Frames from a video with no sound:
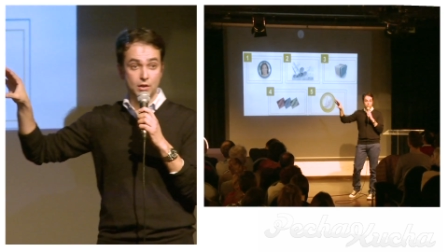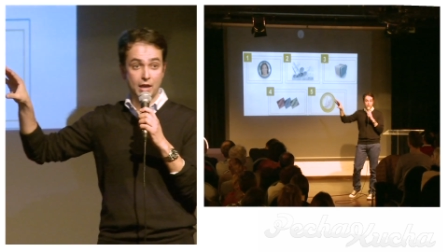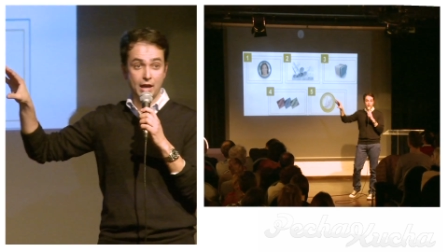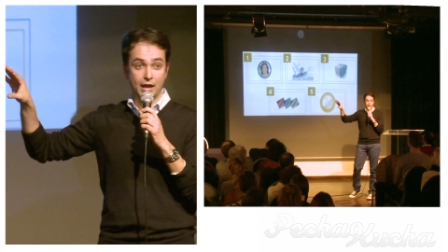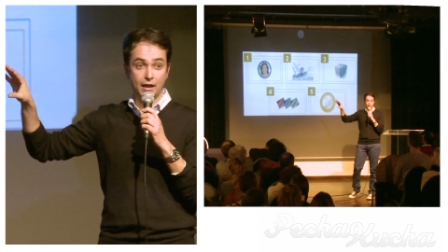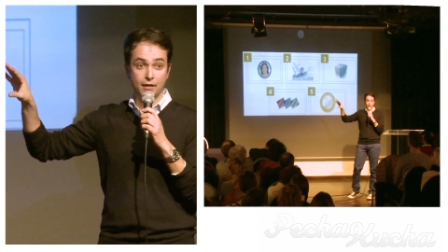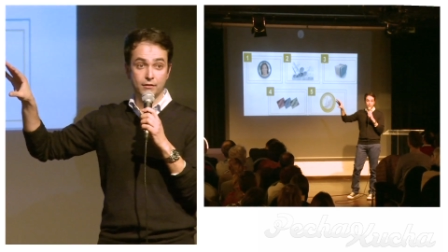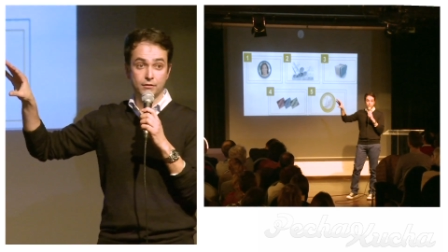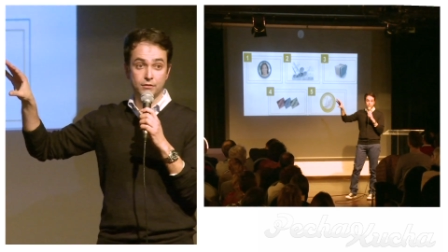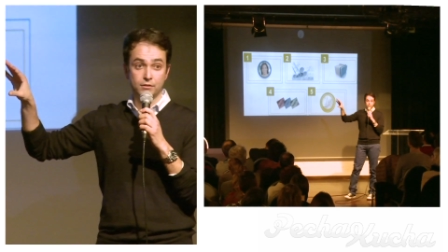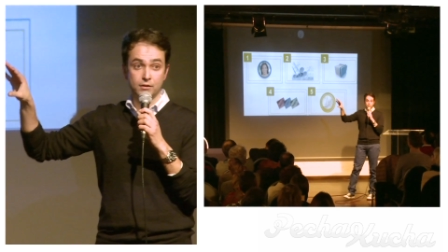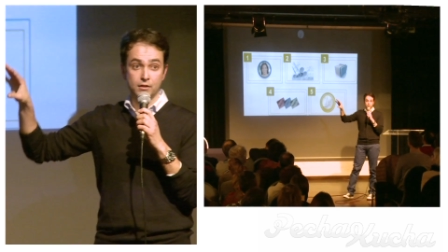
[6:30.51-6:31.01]

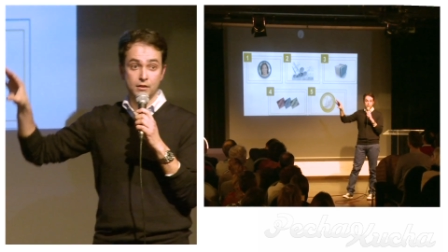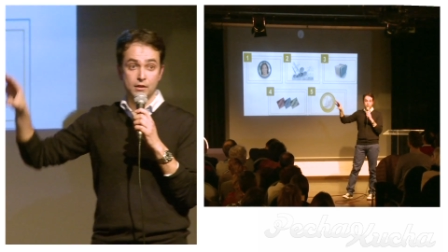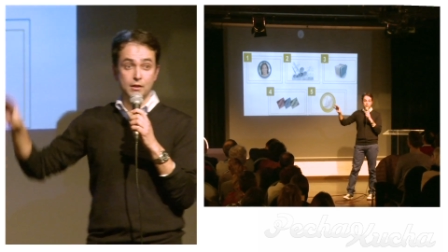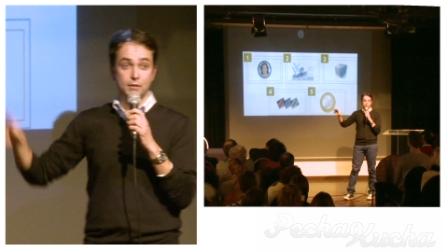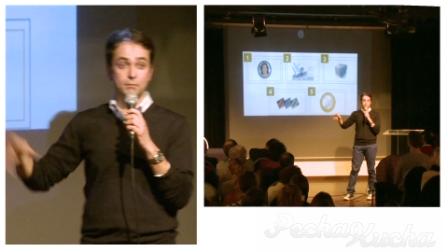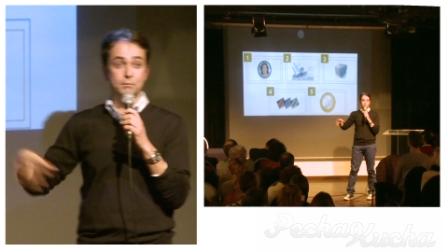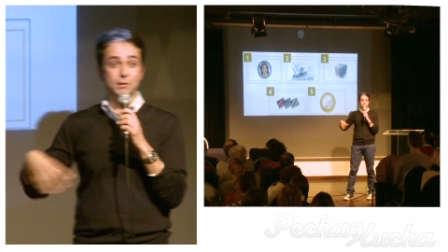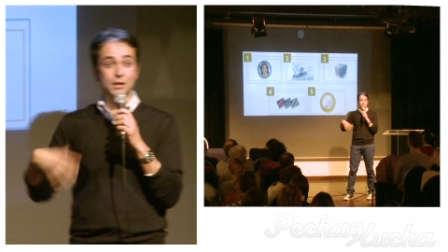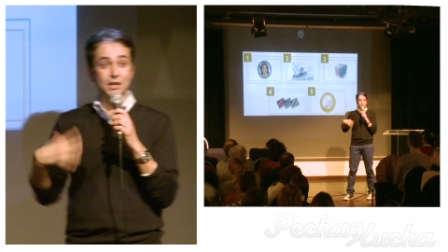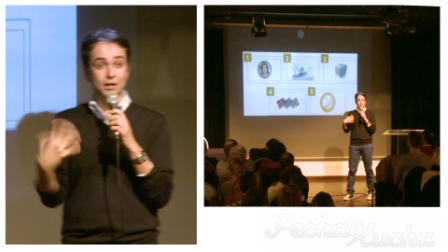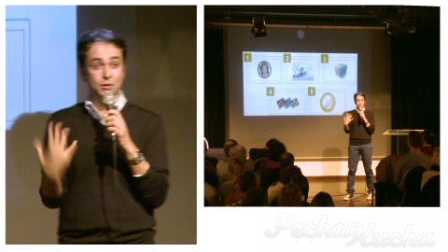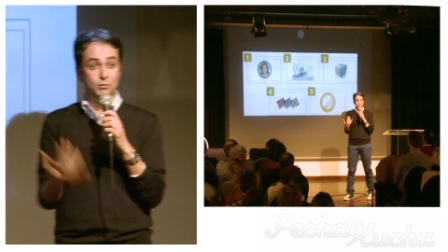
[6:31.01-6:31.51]
have.
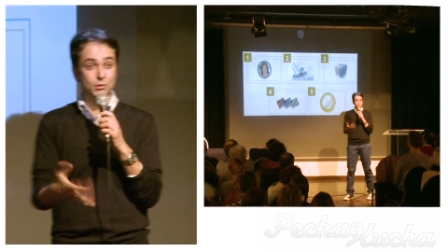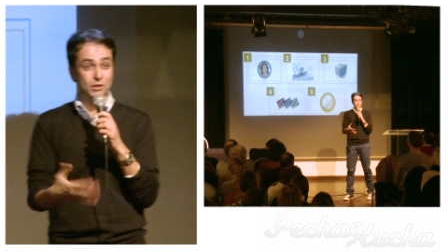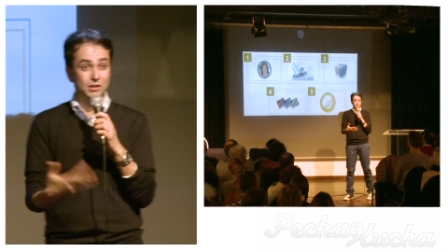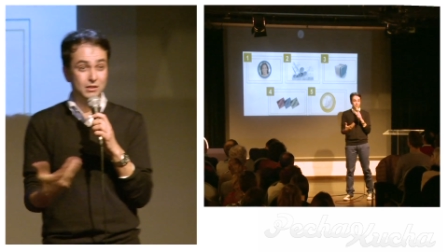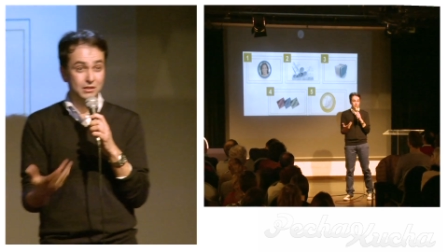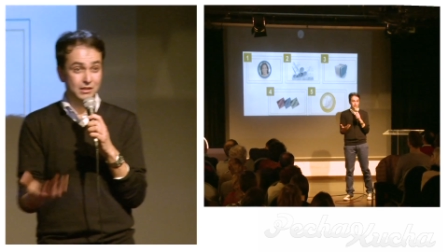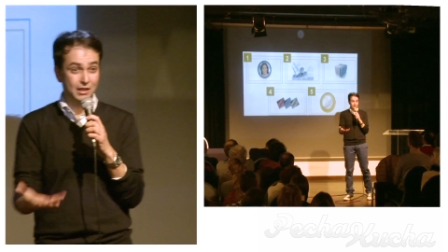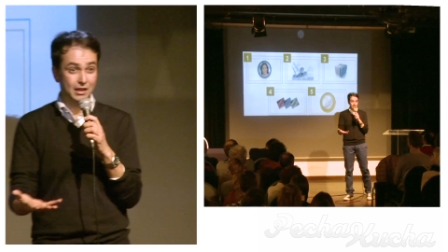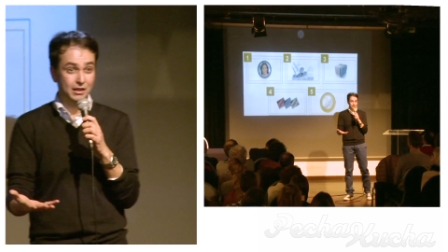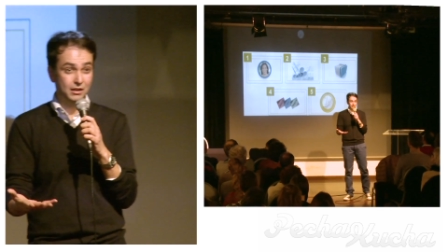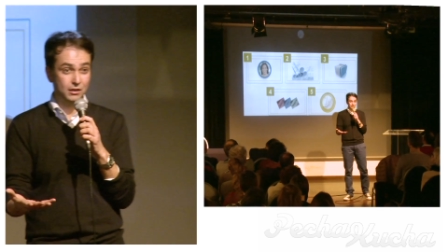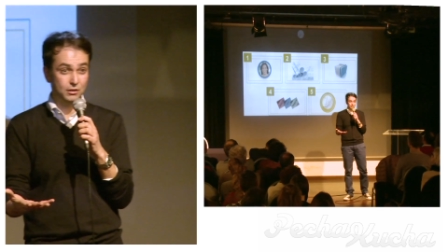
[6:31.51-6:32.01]
Begin with the
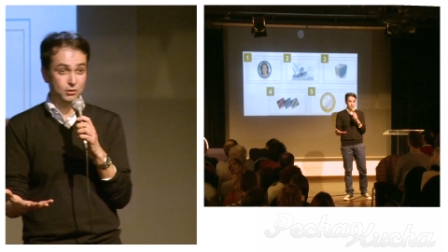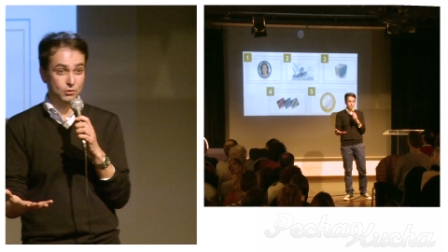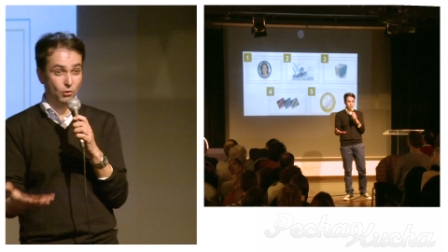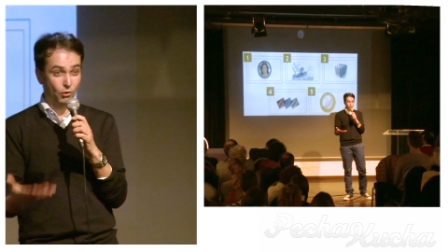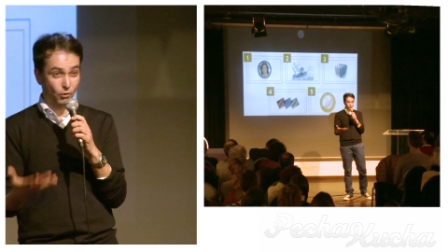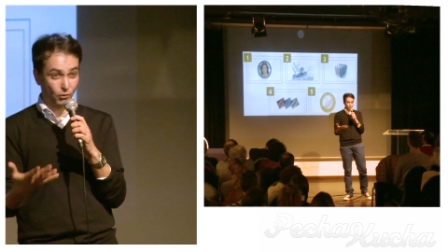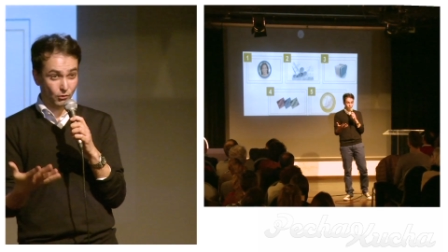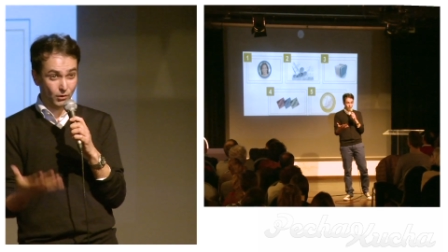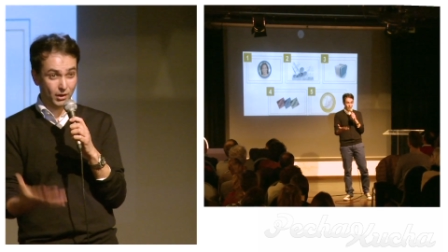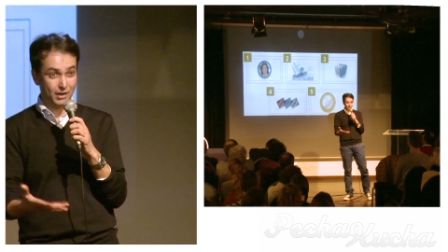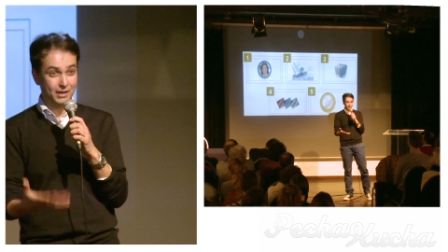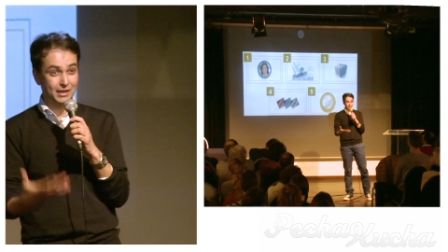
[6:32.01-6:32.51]
data you
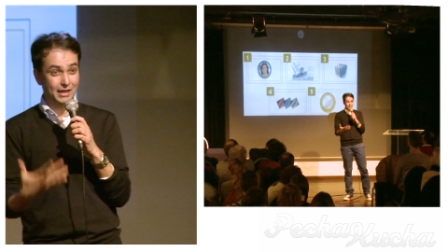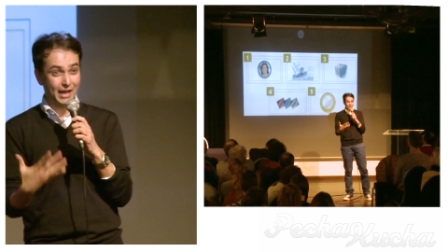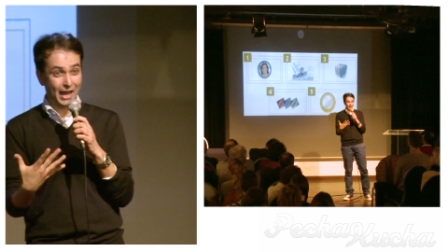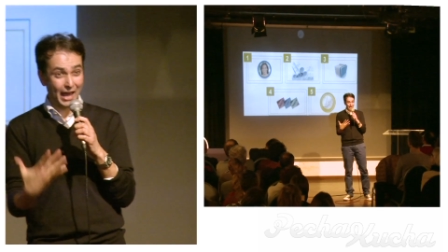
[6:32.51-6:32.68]
already